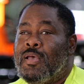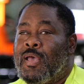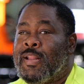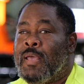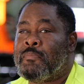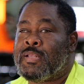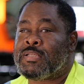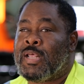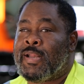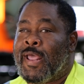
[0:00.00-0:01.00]
And that
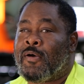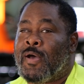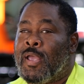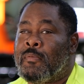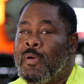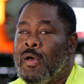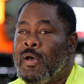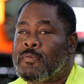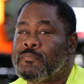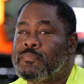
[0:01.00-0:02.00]
means that now
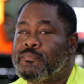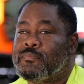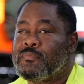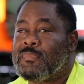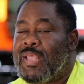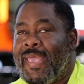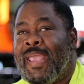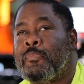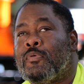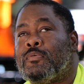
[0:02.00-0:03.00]
I'm
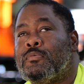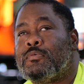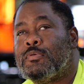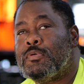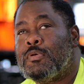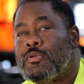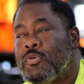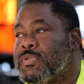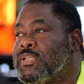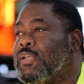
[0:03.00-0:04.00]
able
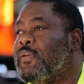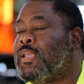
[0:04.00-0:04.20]
to receive a